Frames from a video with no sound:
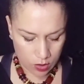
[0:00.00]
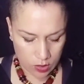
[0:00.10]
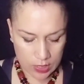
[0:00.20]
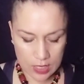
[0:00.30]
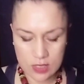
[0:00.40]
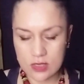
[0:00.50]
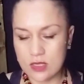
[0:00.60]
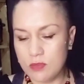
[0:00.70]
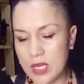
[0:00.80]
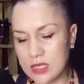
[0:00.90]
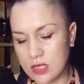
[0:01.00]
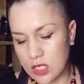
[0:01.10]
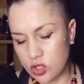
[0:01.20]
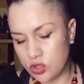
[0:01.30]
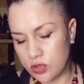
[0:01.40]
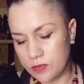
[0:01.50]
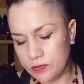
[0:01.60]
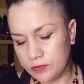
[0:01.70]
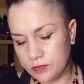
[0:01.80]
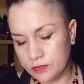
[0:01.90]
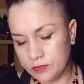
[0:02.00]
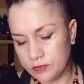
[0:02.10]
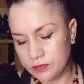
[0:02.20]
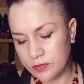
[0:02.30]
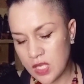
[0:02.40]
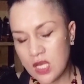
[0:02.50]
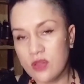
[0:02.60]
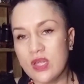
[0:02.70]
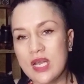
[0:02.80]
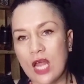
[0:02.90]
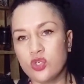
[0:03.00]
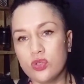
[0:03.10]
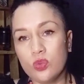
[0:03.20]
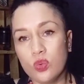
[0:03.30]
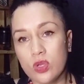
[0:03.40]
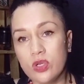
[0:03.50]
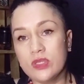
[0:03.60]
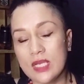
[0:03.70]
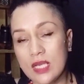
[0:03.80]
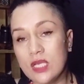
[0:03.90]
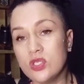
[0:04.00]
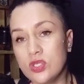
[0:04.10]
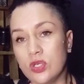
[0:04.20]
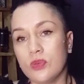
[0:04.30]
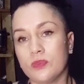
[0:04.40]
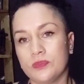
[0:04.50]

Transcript: Here's the message. The natural world needs you.